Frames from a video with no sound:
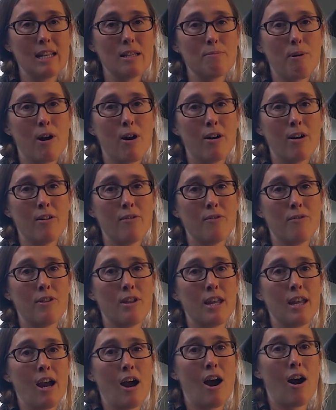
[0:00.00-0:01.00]
It's part of
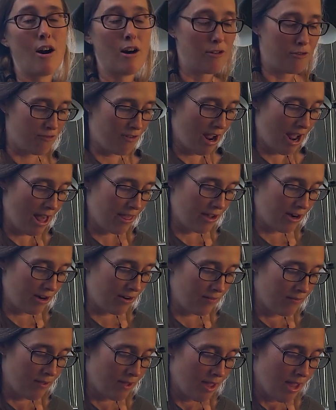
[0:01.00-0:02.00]
the Our Father.